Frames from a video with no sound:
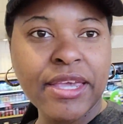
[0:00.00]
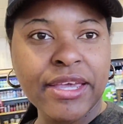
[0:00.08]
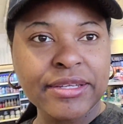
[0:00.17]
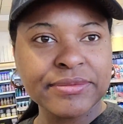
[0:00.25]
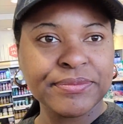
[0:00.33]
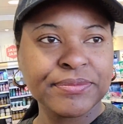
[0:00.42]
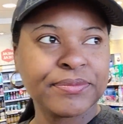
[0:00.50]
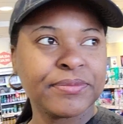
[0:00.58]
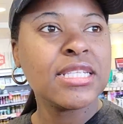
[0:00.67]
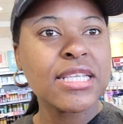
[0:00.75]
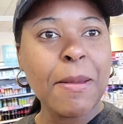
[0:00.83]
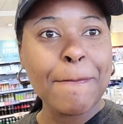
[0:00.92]
Yeah.
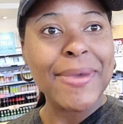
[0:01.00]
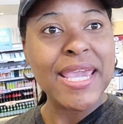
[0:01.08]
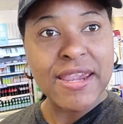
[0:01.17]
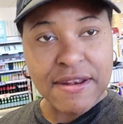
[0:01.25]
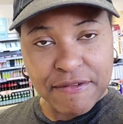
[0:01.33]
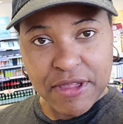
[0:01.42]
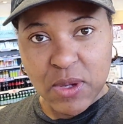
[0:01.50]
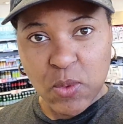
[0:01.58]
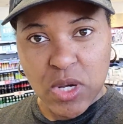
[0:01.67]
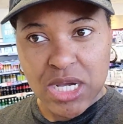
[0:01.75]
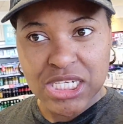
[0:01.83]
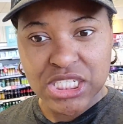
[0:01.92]
So I'm paying for the
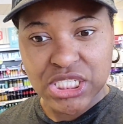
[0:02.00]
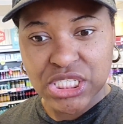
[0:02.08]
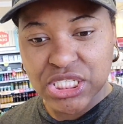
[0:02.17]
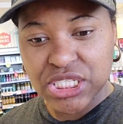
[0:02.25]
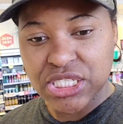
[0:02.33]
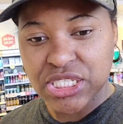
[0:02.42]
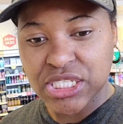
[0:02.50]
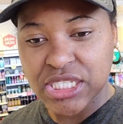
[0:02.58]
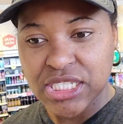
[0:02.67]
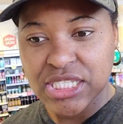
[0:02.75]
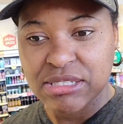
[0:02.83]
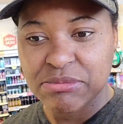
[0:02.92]
wash.
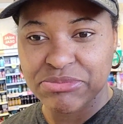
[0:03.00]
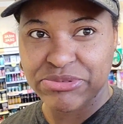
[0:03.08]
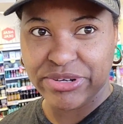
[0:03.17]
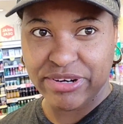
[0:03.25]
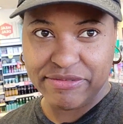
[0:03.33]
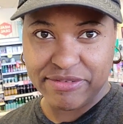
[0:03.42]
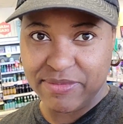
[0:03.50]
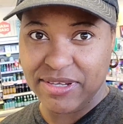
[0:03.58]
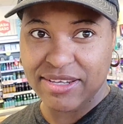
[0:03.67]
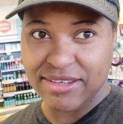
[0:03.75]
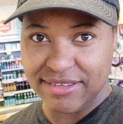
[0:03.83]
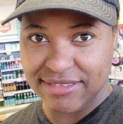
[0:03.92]
Free for
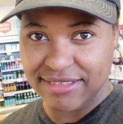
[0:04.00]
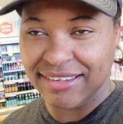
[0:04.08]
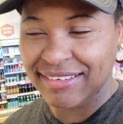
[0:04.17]
me, y'all.